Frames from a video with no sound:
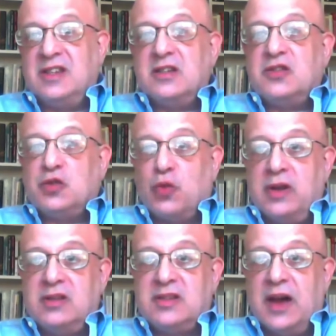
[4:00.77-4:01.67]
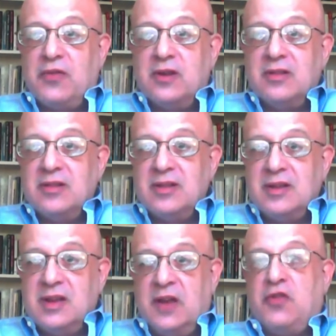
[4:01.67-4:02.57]
27,
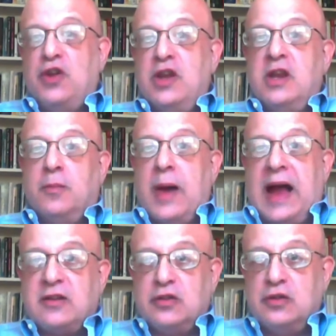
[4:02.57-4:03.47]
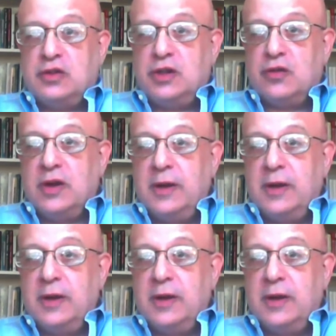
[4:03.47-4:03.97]
if you need a bachelor's degree.